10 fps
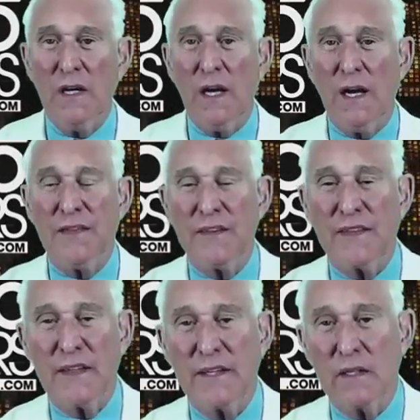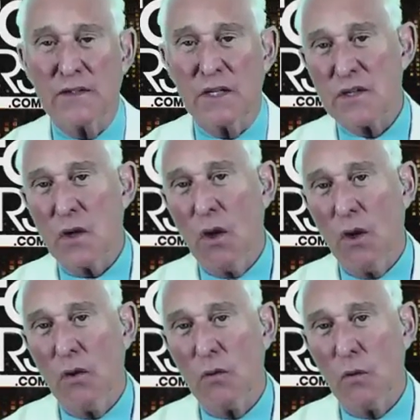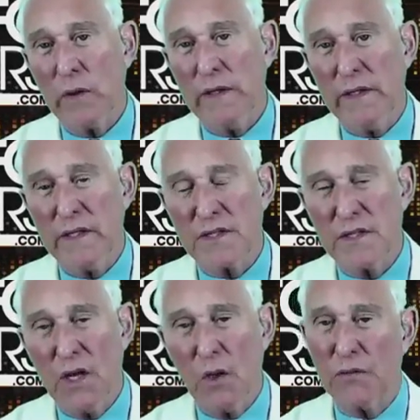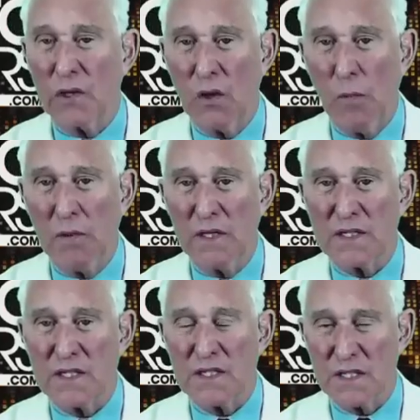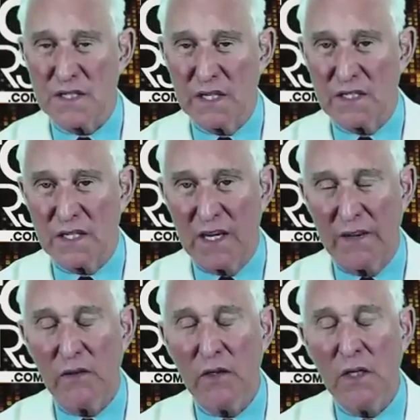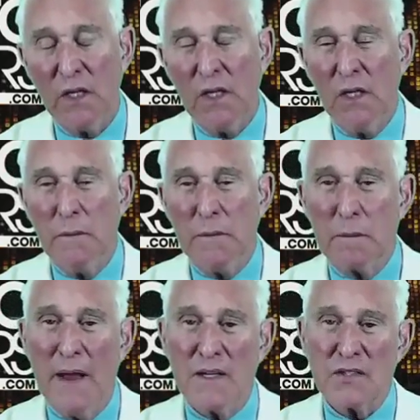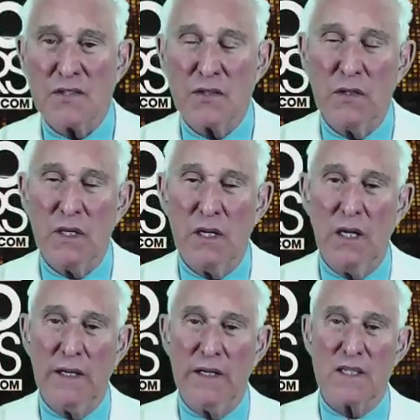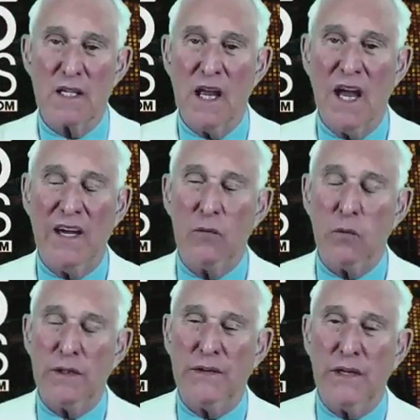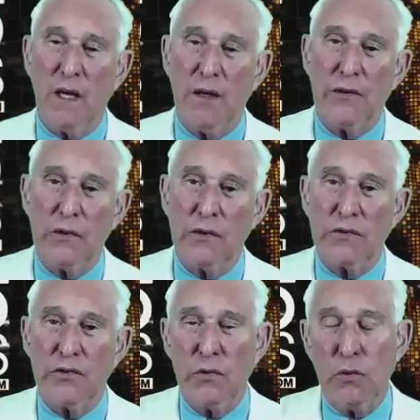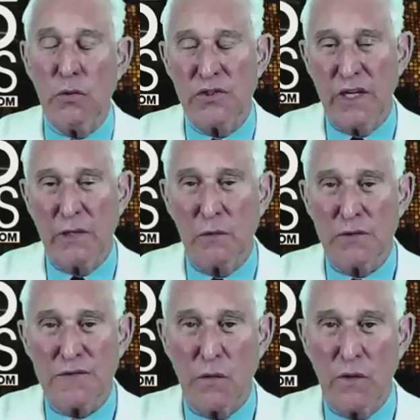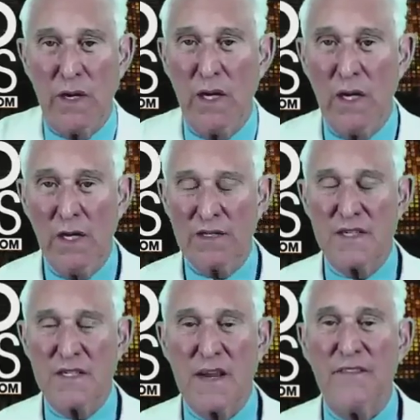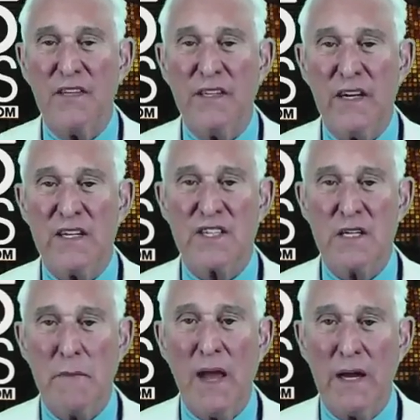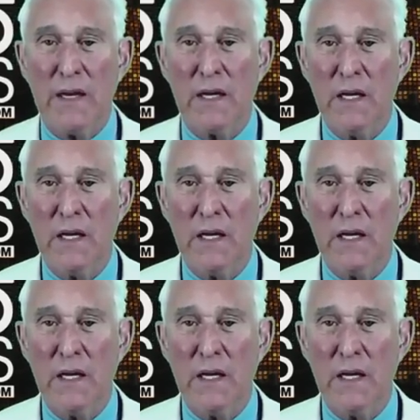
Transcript: I think that tells us all we need to know. The globalists stick together. McMaster is allied with the other two generals for this is 7 days in May.